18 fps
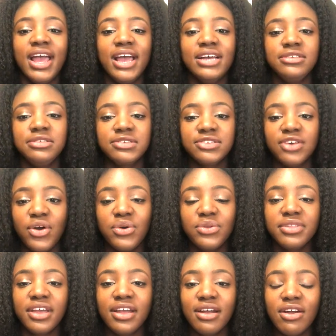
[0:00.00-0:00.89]
And
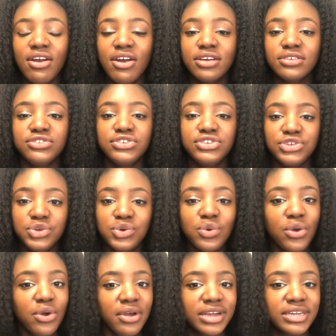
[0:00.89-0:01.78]
so there are
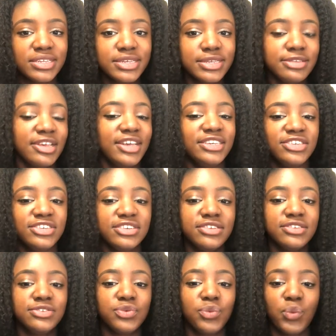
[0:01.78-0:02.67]
two
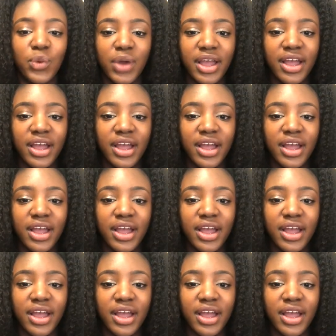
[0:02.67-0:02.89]
organizations that